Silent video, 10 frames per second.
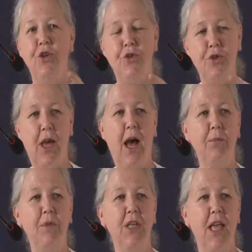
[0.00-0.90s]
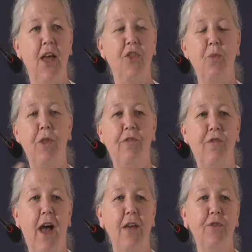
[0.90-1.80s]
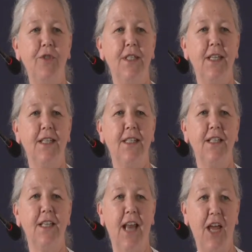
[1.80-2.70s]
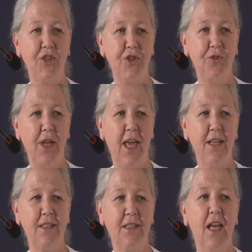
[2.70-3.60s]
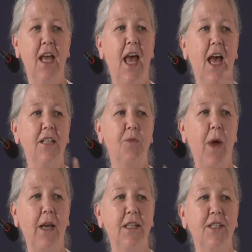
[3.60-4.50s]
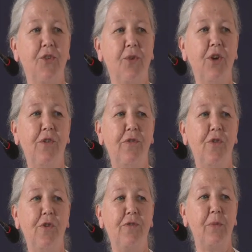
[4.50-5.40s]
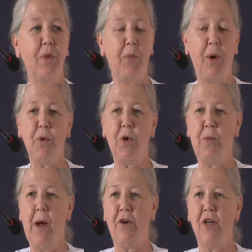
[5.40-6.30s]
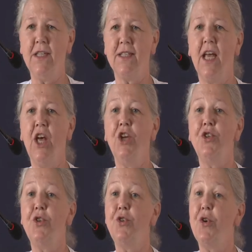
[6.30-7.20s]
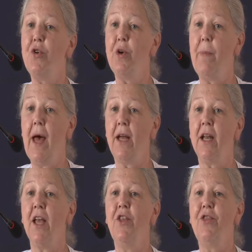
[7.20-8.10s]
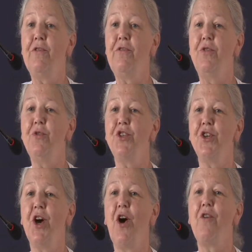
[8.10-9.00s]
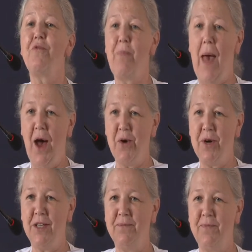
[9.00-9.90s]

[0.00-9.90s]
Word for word: to come together with 5 or 6 international guests, as well as 3 or 4 from the Brahma Kumaris, to talk about the future of power.